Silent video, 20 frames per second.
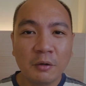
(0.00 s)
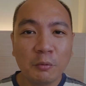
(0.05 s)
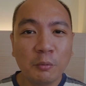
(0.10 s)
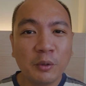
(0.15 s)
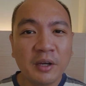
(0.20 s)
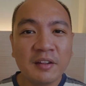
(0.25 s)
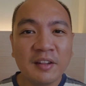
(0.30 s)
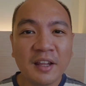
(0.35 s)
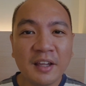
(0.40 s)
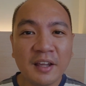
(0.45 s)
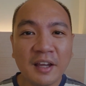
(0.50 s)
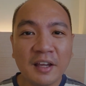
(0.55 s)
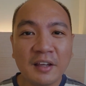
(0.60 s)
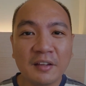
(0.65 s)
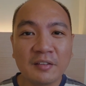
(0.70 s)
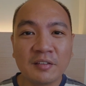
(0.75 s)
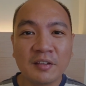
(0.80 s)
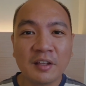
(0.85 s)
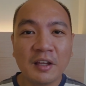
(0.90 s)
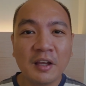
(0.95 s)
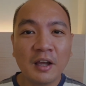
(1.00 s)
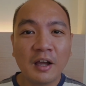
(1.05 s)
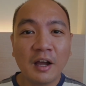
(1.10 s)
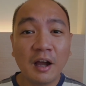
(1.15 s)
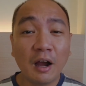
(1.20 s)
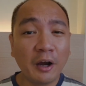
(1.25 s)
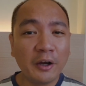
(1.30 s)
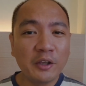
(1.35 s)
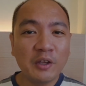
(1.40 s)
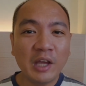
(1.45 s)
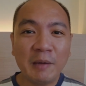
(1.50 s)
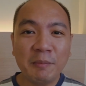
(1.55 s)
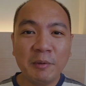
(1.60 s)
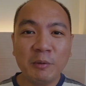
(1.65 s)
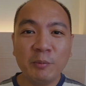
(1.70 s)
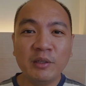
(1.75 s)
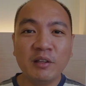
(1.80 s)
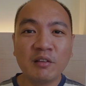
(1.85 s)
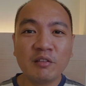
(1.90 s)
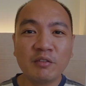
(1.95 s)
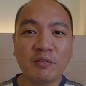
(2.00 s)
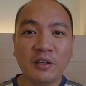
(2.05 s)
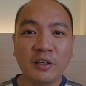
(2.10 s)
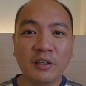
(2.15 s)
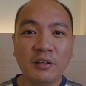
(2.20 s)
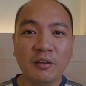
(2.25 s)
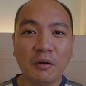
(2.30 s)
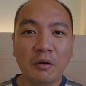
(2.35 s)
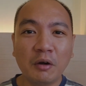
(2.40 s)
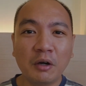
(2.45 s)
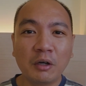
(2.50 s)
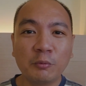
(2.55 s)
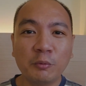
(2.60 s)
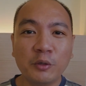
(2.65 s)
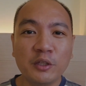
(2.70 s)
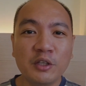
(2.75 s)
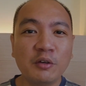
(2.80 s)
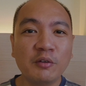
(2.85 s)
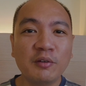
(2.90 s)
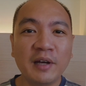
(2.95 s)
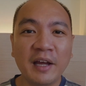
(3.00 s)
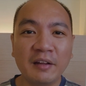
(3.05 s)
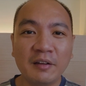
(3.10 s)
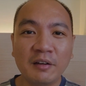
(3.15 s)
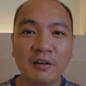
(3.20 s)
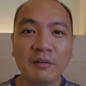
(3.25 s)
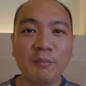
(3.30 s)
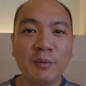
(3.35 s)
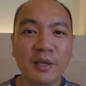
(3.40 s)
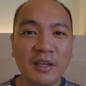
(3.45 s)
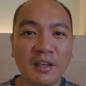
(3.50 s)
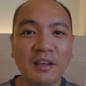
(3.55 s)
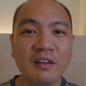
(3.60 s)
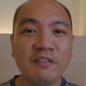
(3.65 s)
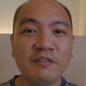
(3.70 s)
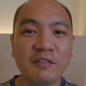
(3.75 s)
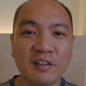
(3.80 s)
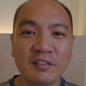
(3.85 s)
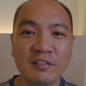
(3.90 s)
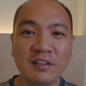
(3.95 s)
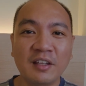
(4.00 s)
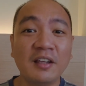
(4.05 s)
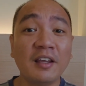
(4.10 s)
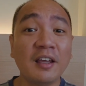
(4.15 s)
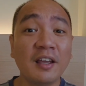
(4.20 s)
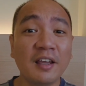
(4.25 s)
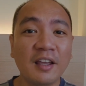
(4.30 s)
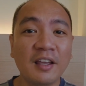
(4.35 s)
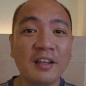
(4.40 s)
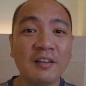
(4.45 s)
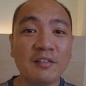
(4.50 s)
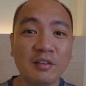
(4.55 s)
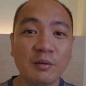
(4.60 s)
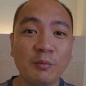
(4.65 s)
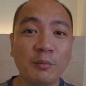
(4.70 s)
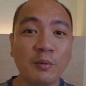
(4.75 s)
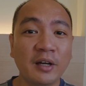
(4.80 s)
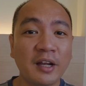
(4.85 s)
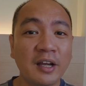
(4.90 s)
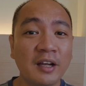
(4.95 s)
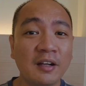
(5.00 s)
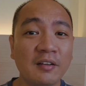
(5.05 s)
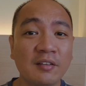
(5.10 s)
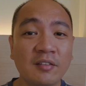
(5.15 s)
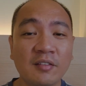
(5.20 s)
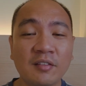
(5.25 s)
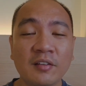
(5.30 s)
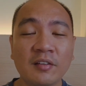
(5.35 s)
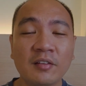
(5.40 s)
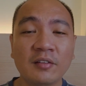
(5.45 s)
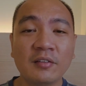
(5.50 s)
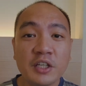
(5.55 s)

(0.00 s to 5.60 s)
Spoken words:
What do you think, guys? Are you happy with this fund or would you rather be investing in somewhere else?